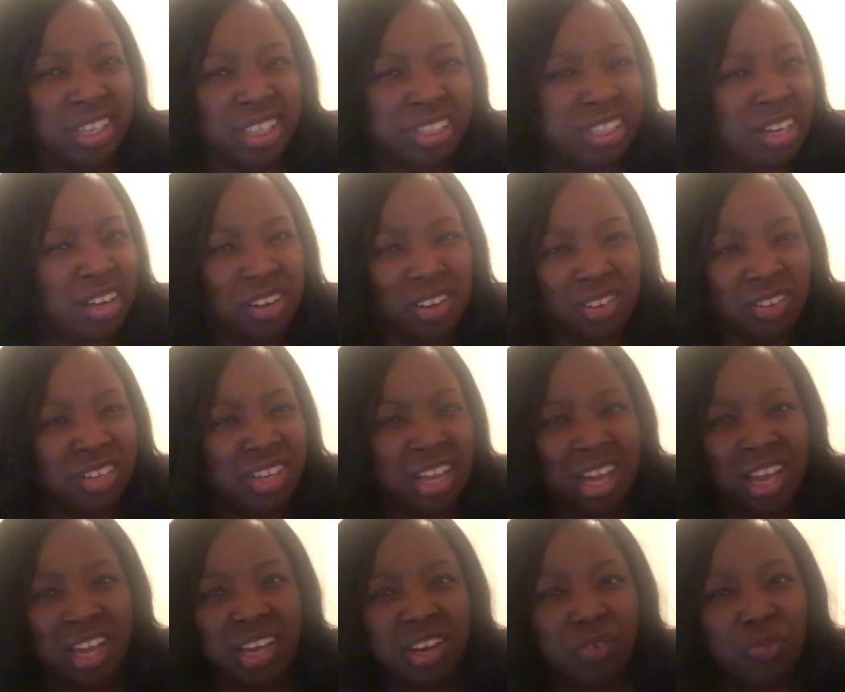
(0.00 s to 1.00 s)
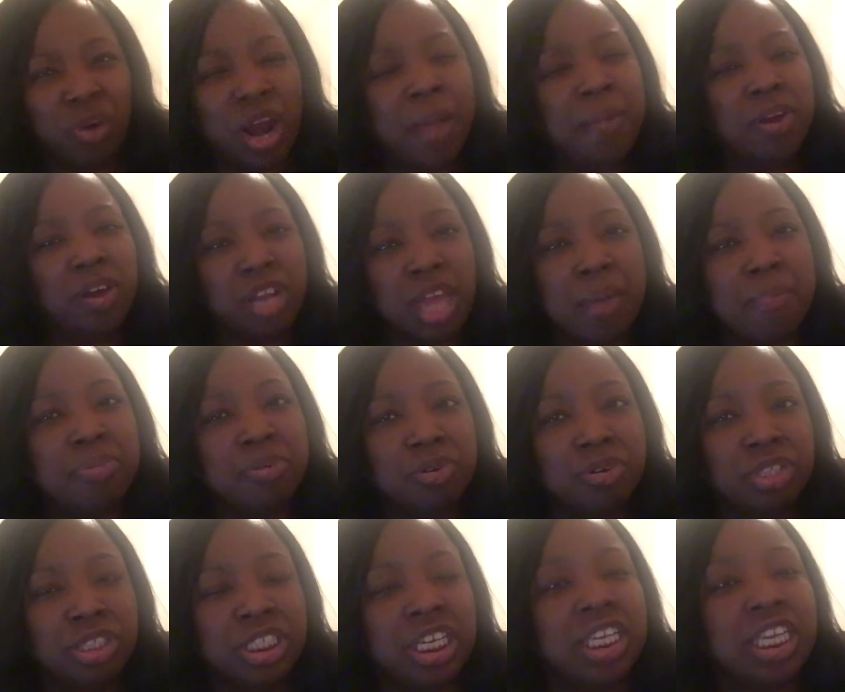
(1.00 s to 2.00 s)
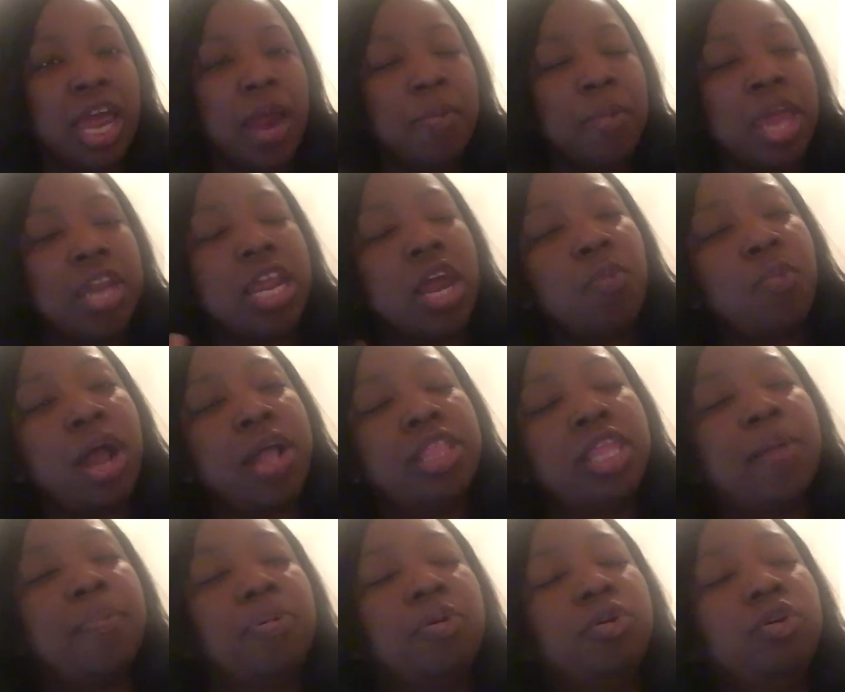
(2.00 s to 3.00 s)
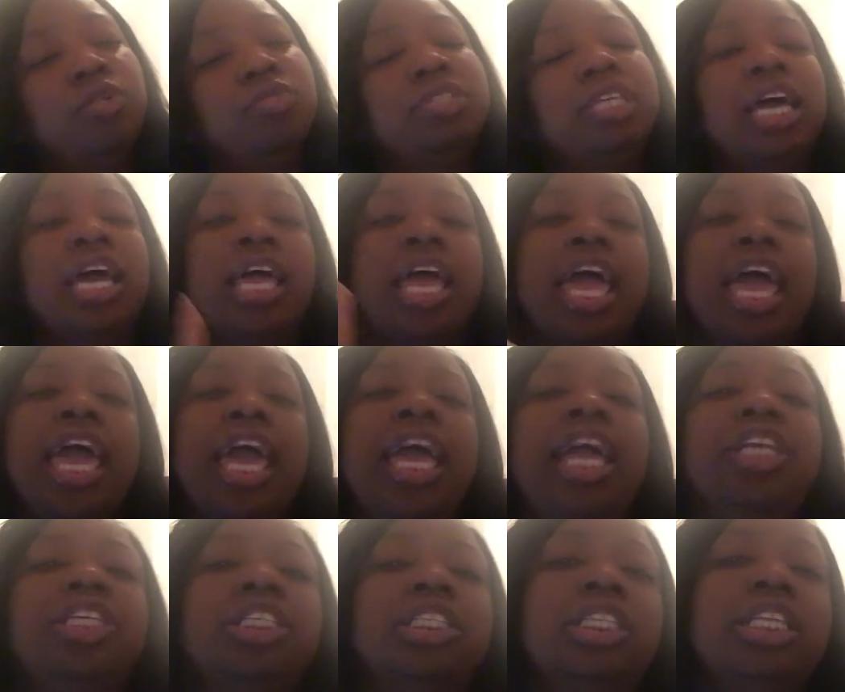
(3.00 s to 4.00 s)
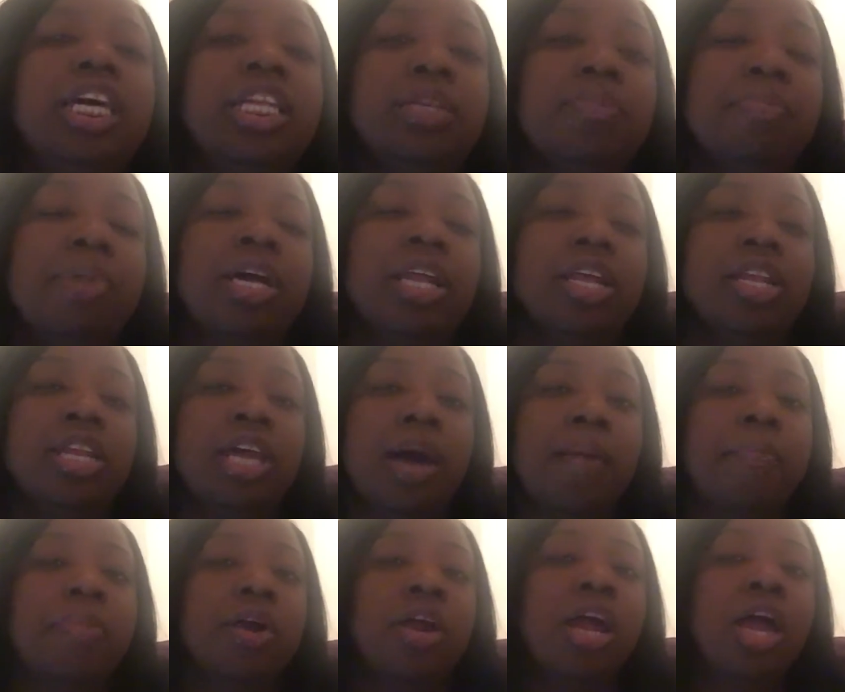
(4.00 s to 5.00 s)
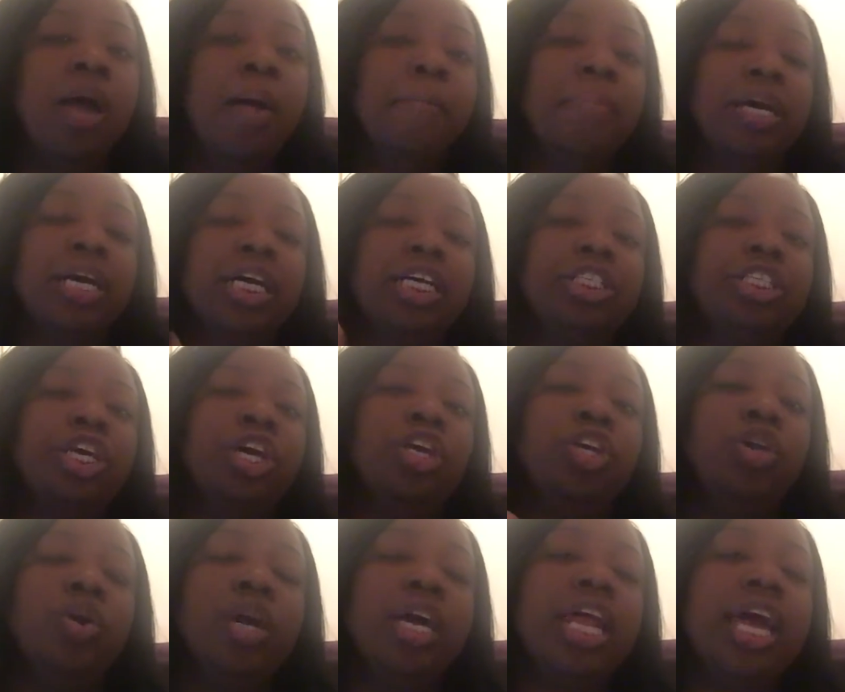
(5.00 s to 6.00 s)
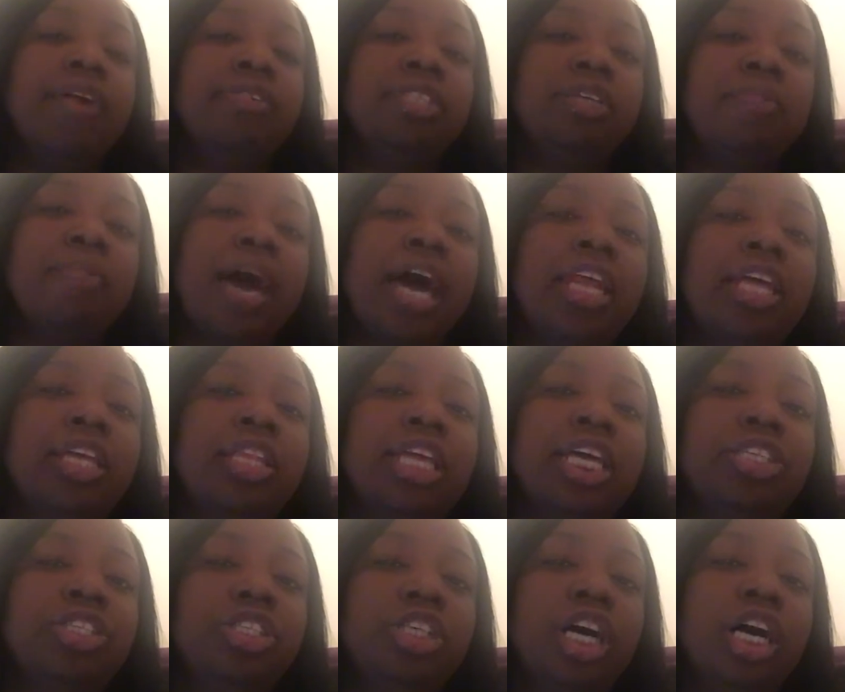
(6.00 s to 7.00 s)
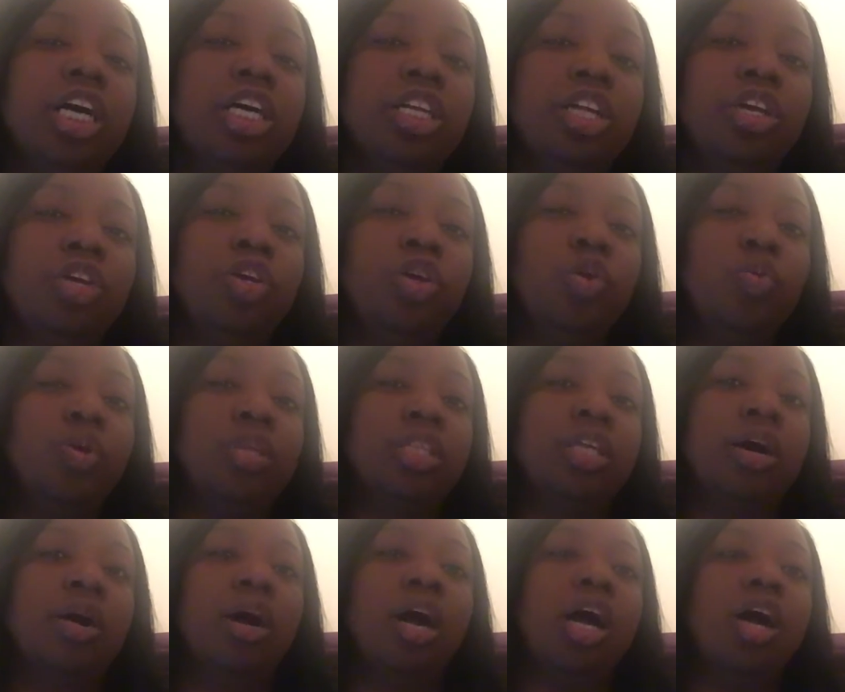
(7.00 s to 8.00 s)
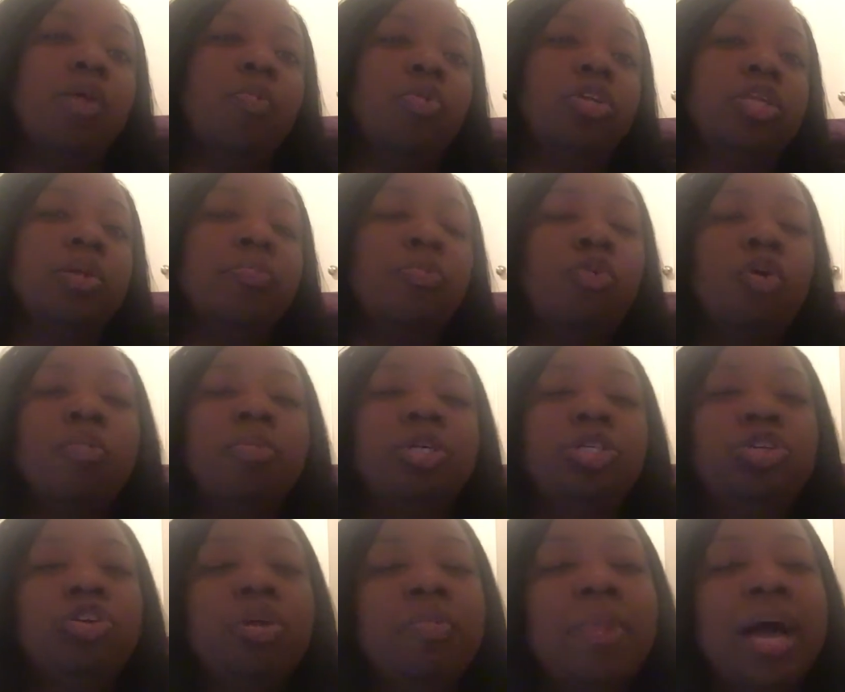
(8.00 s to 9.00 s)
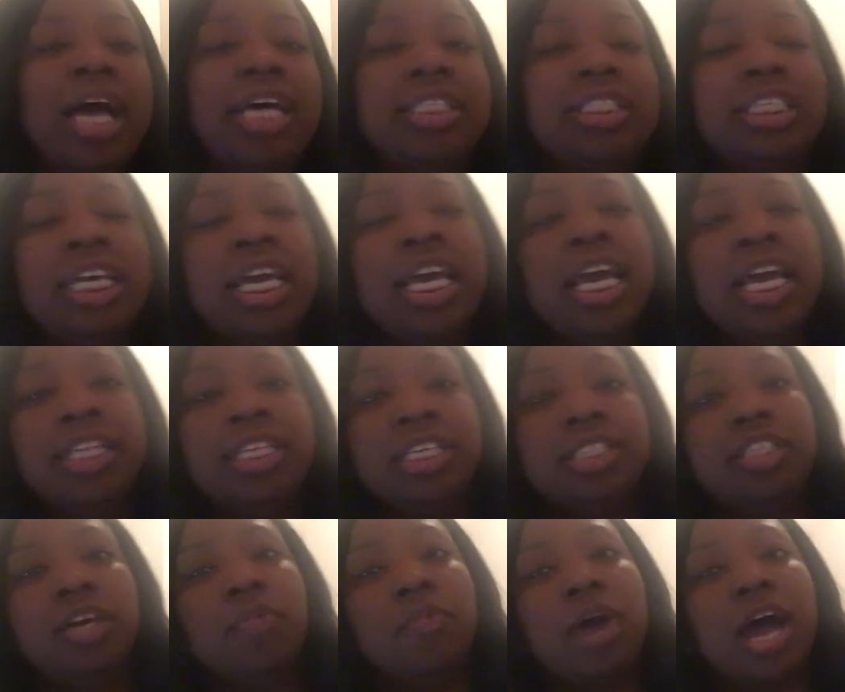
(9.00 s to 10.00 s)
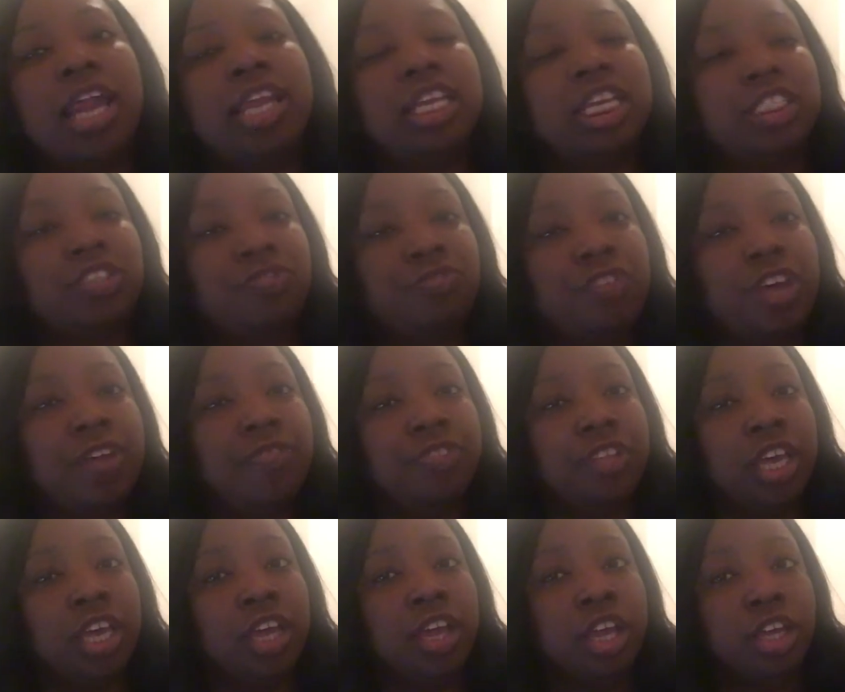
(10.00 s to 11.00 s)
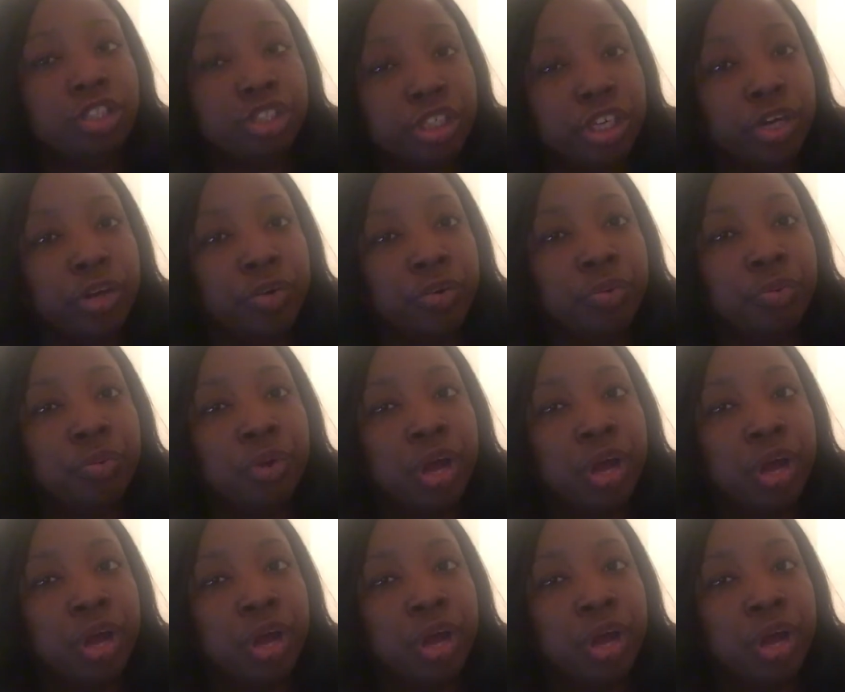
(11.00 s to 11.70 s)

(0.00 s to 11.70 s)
So Raymond on that bullshit. That right there proves that age is nothing but a number, because you can have somebody that's younger than you with a more mature mindset than somebody that's 52